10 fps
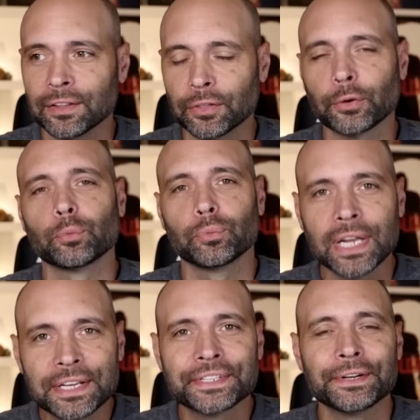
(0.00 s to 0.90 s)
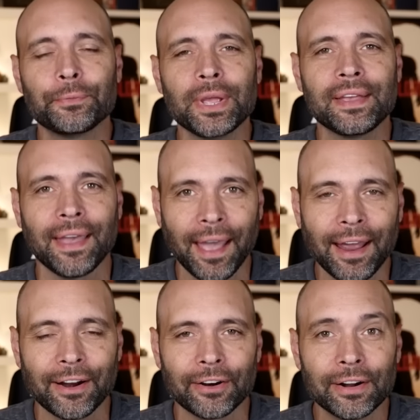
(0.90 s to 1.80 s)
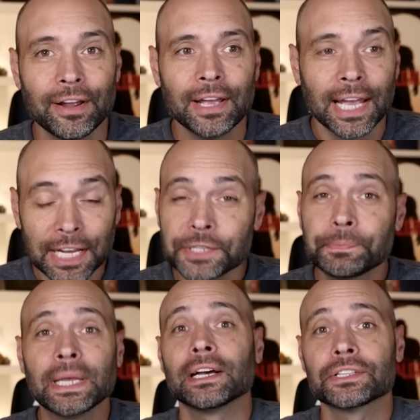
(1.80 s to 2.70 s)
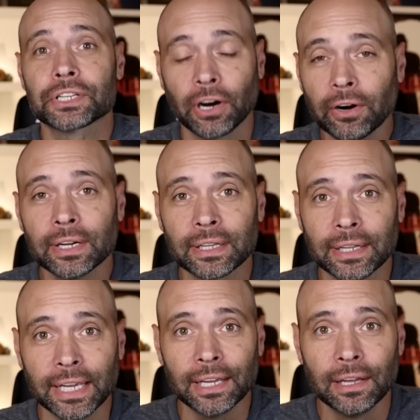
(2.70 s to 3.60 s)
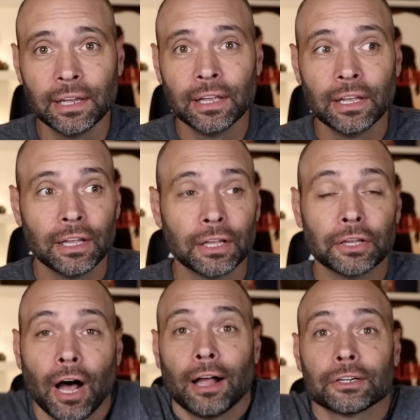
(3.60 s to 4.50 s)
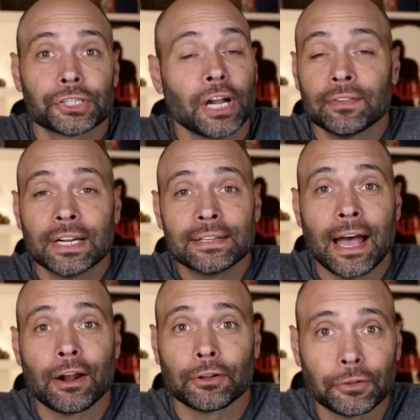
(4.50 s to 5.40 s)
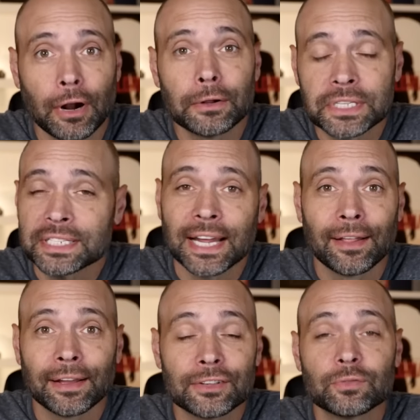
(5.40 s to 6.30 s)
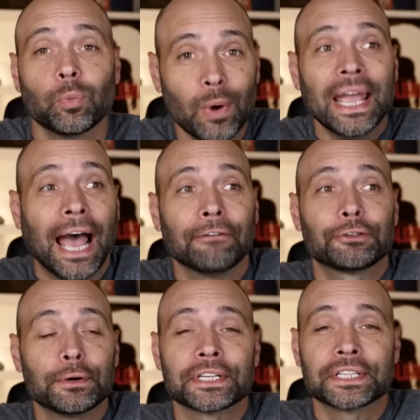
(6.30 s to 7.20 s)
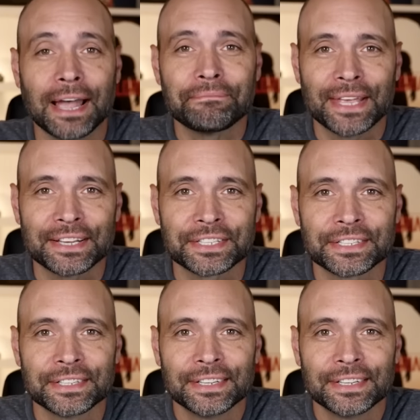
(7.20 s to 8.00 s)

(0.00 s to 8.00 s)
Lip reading: The reason we care is because currently y'all are shoving it down our throats and telling us we have to accept this.